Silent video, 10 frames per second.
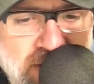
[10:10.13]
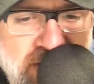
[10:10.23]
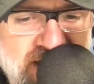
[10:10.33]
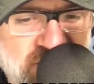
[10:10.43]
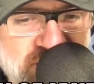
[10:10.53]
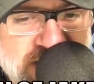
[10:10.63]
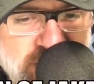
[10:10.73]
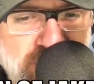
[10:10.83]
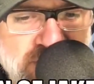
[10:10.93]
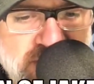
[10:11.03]
like
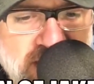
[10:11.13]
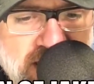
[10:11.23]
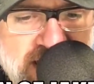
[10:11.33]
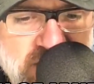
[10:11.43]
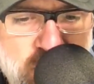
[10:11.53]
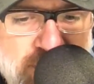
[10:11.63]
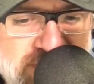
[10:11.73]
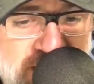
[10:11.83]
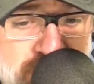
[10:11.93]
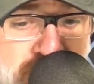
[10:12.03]
Sneakers and its
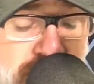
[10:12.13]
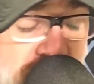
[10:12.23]
website, but